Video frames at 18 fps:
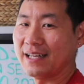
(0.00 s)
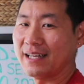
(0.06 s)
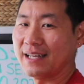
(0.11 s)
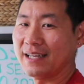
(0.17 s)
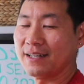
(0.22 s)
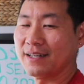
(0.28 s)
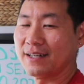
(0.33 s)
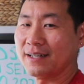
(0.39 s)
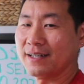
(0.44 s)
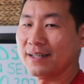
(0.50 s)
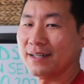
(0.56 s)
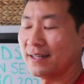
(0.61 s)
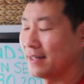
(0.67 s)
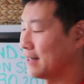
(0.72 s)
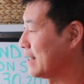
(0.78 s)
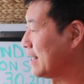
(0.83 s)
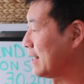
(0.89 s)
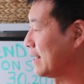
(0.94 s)
aeroponic
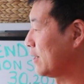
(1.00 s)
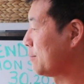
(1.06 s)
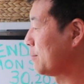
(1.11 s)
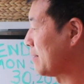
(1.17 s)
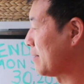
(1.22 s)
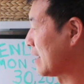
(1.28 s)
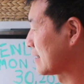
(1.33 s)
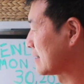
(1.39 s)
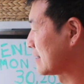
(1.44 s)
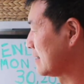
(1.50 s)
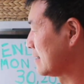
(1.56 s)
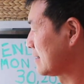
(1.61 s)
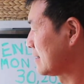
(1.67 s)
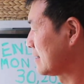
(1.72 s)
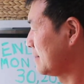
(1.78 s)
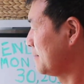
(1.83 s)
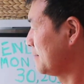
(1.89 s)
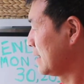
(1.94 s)
system that